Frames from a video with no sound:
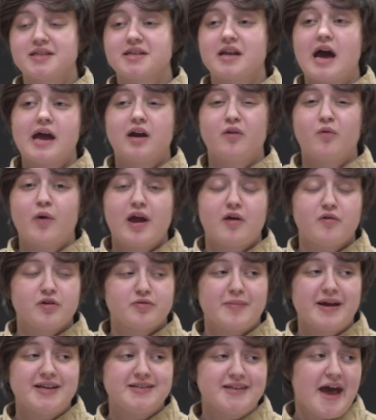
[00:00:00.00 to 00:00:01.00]
the night away
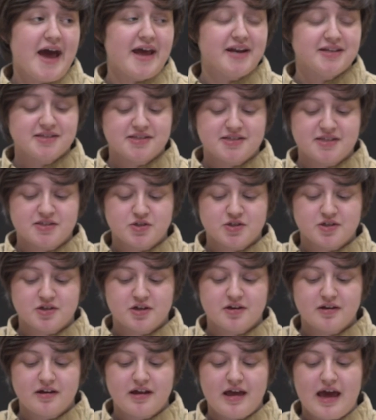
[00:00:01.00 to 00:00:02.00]
with my dad and
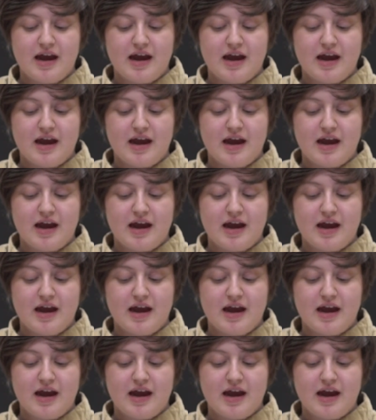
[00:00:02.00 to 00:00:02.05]
sister,